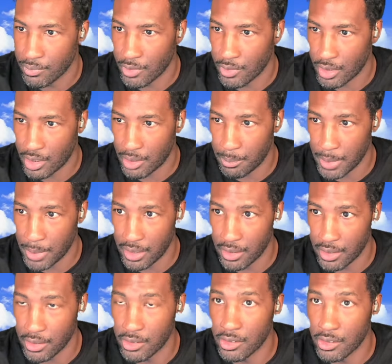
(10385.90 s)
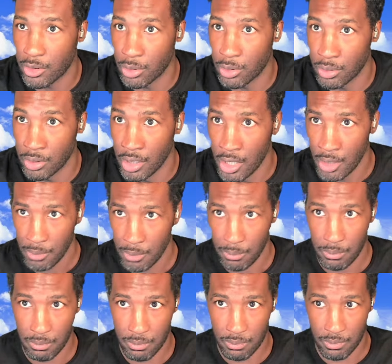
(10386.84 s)
Come here. Cool.
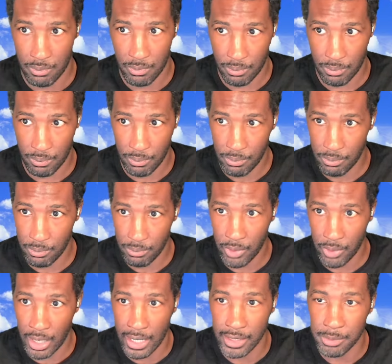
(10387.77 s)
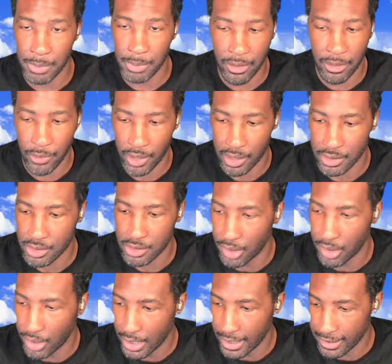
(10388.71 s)
All right, it's back working.
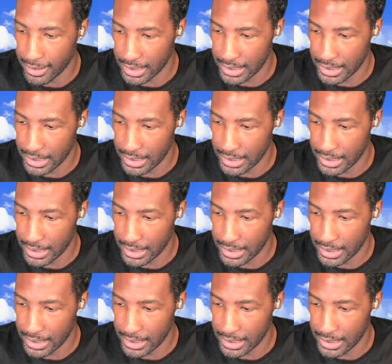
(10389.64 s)
So I need